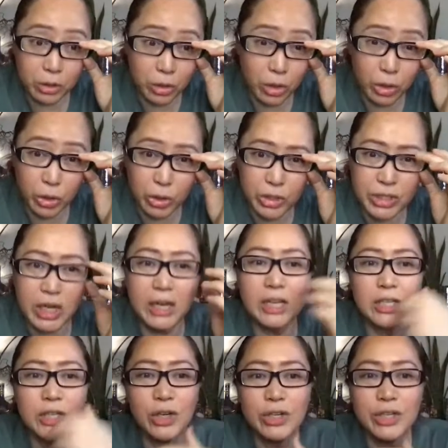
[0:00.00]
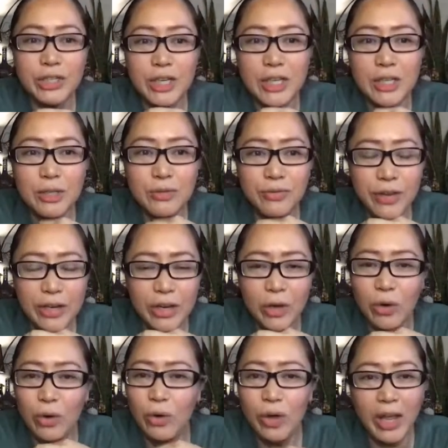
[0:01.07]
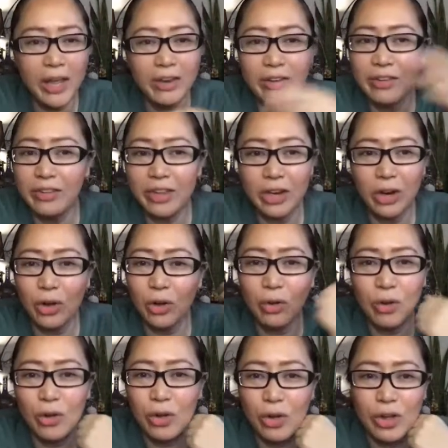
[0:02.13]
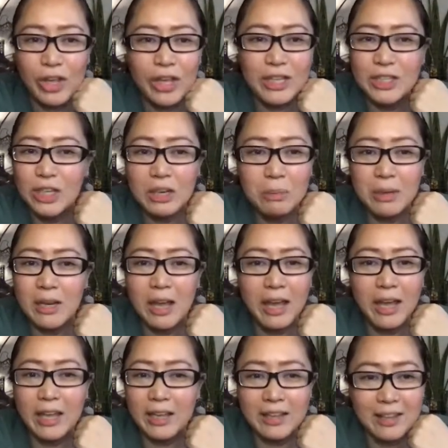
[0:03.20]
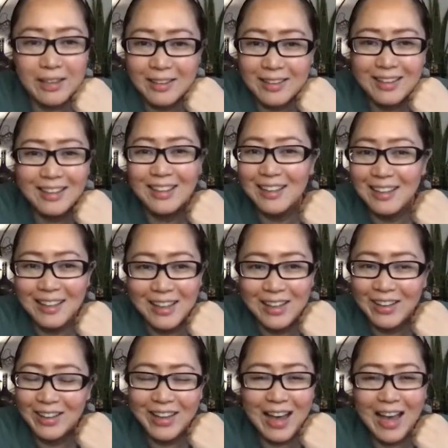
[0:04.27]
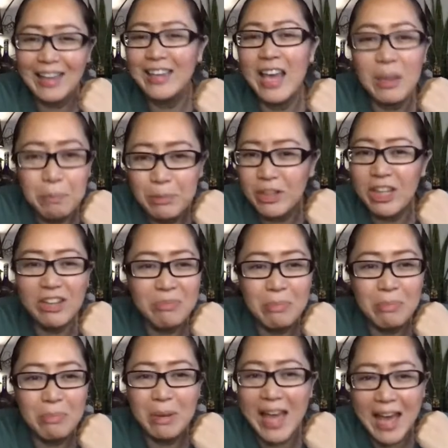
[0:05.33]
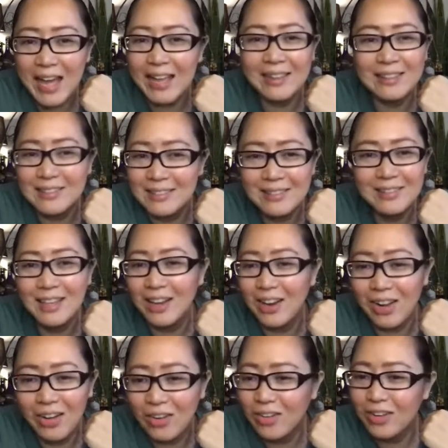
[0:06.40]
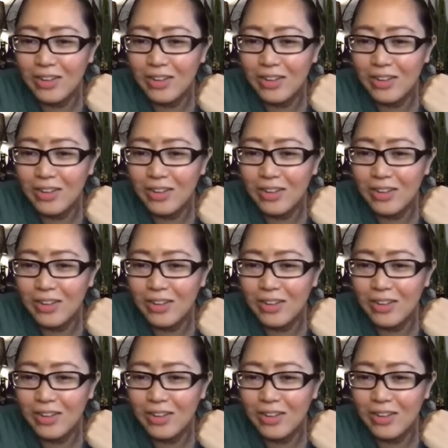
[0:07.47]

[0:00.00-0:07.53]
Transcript: know, your son is gonna see this video and you know he's gonna be like, I can't believe my dad, you know.